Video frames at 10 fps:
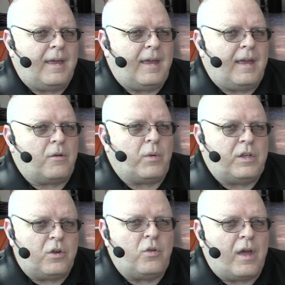and we
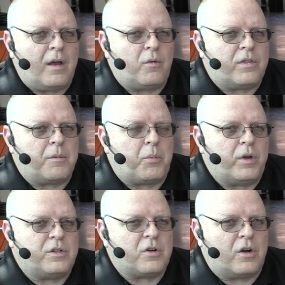do that with a
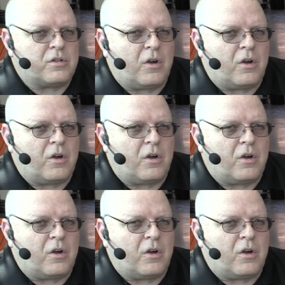pre-charge